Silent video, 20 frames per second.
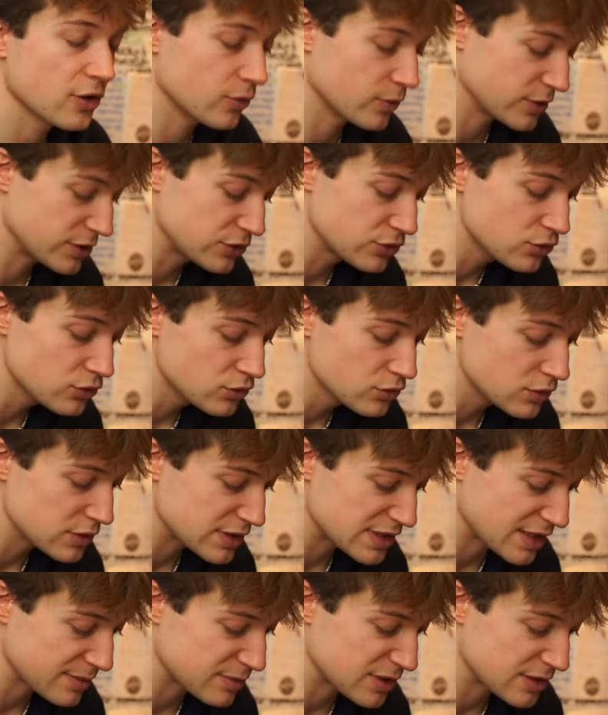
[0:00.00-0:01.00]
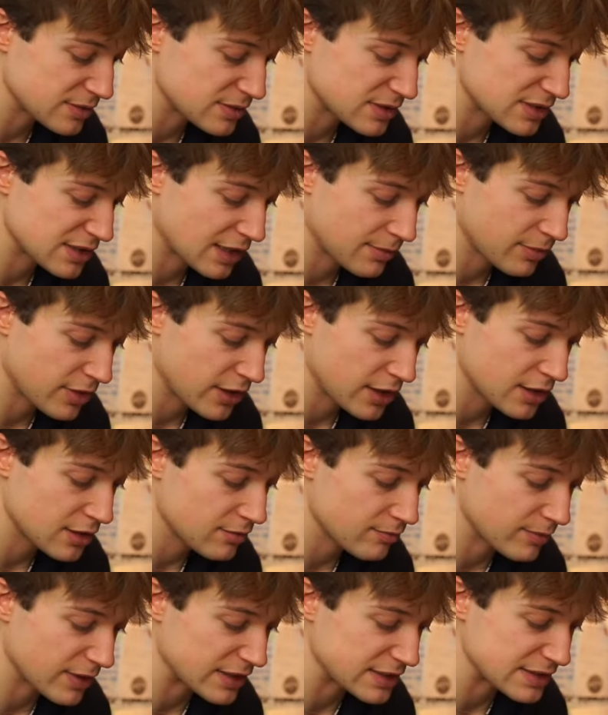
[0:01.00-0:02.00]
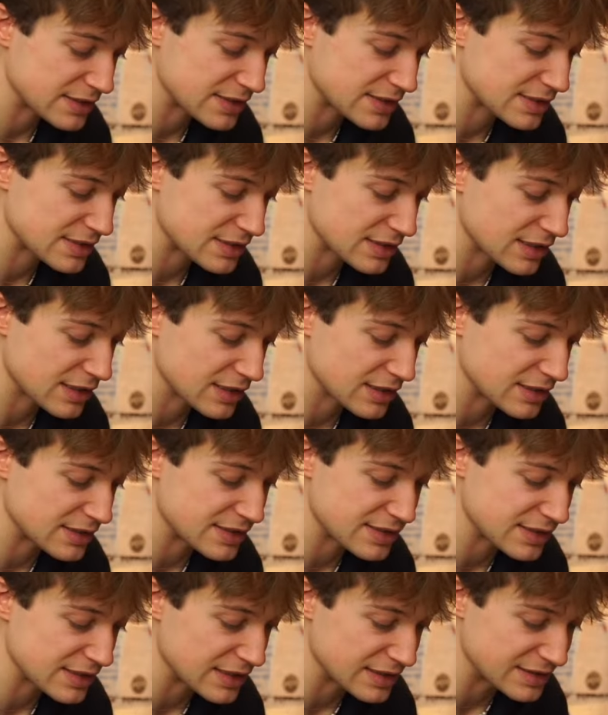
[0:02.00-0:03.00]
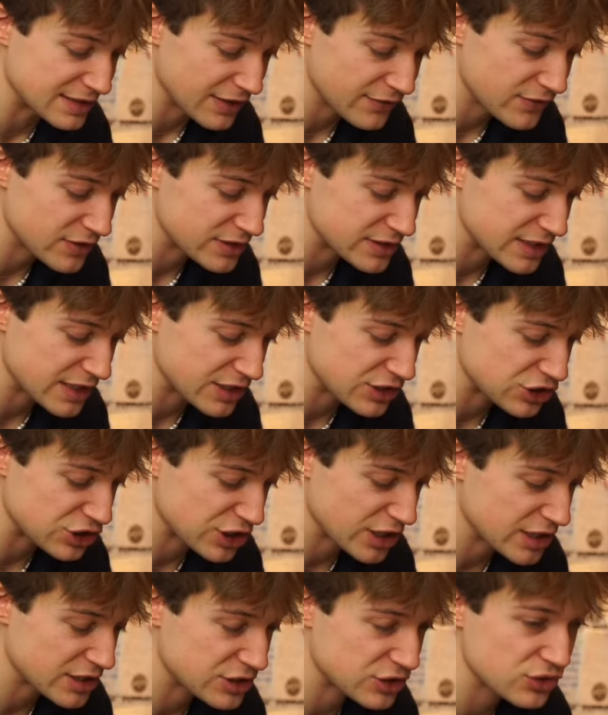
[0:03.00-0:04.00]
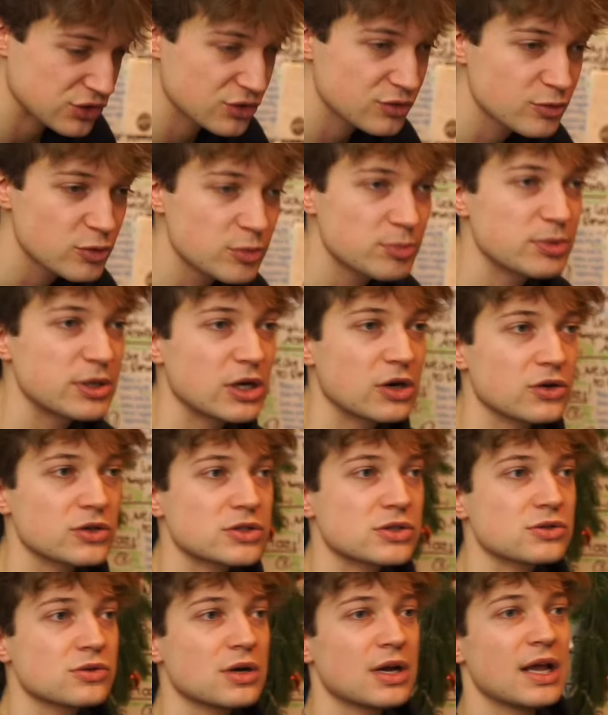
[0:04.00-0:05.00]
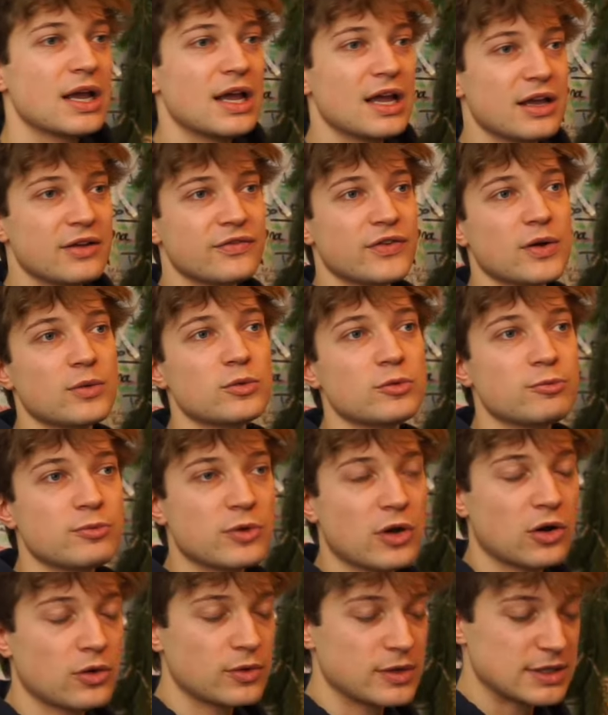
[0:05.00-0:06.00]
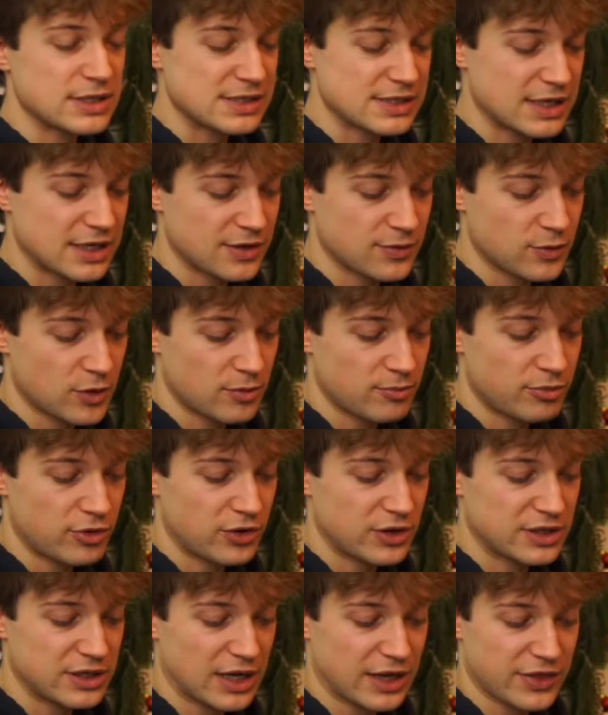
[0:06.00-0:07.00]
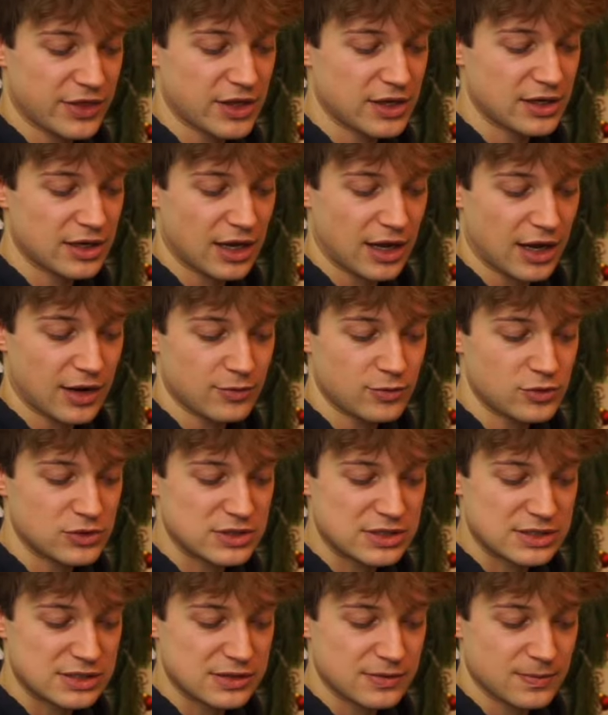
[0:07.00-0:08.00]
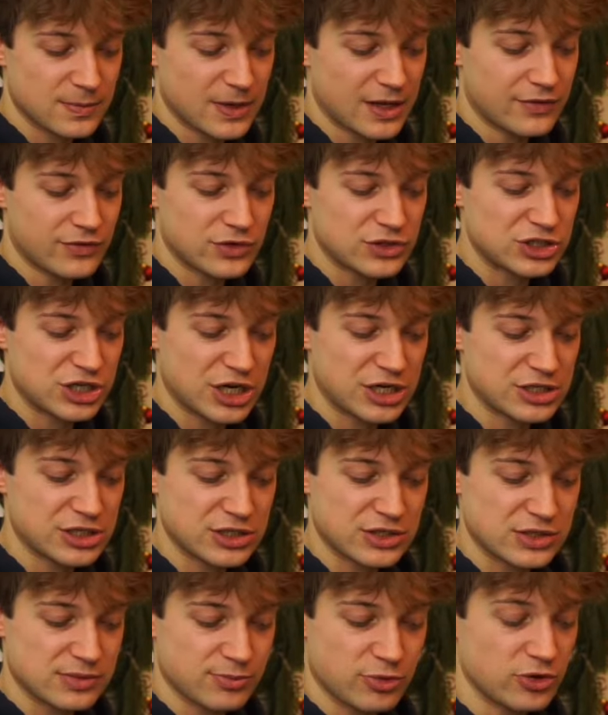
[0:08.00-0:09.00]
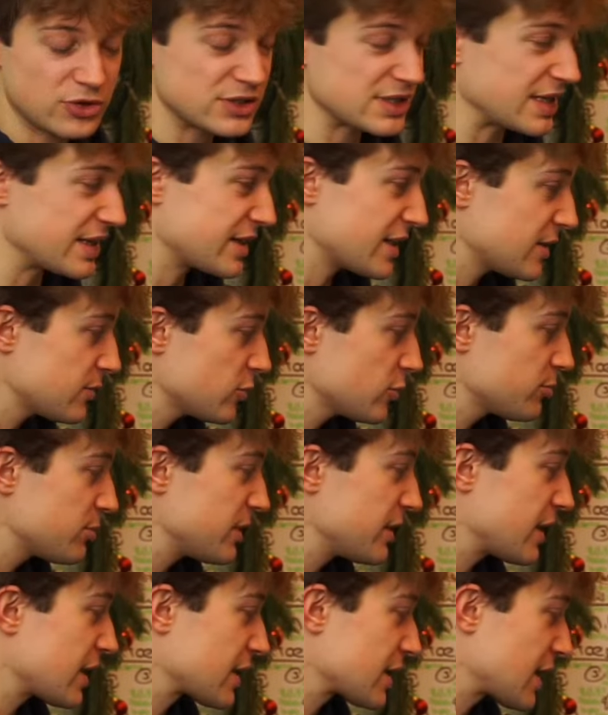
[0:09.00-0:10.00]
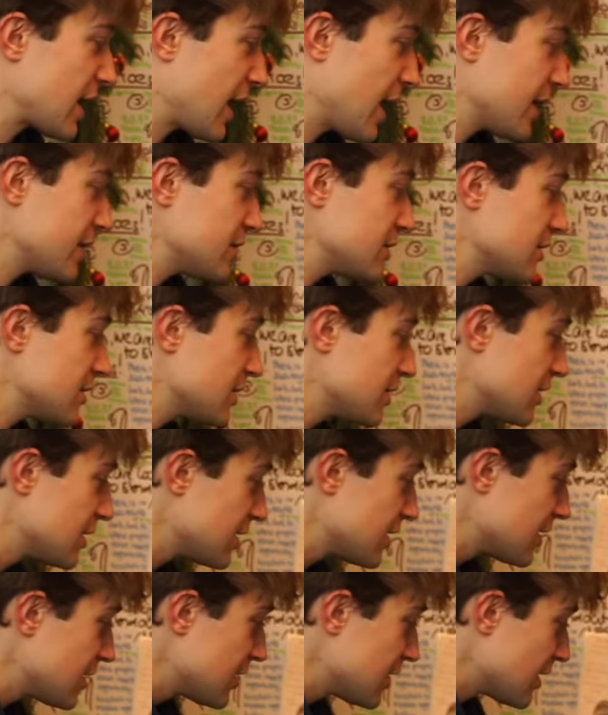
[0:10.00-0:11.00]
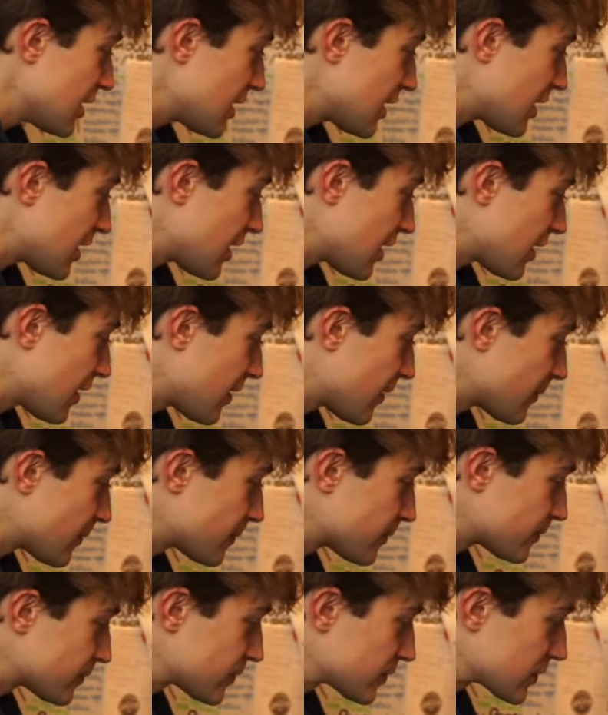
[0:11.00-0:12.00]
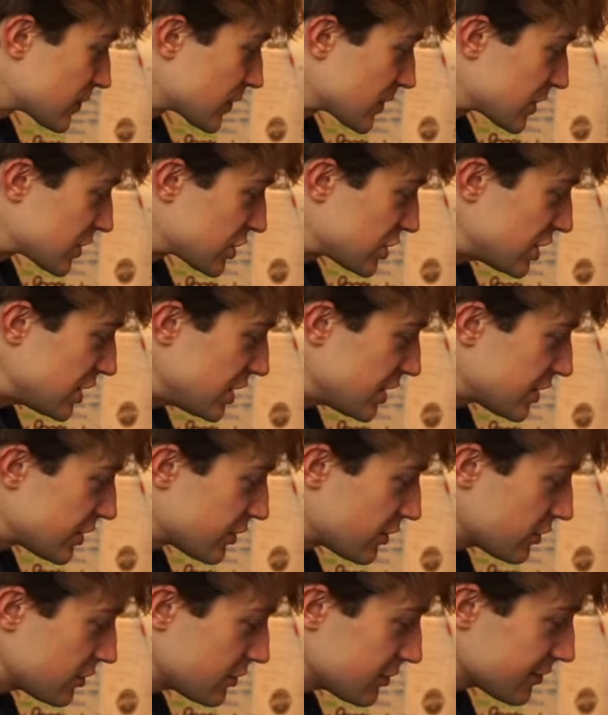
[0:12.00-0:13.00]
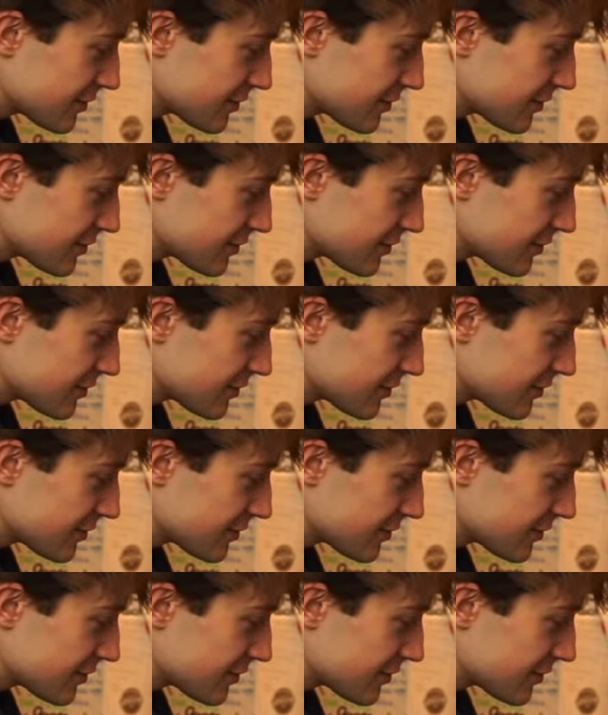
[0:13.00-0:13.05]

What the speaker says: We do sometimes something, but it definitely has changed. So it would be also, if I would always say at one point, I think I would never change as a person, and that would be then kinda shitty, no?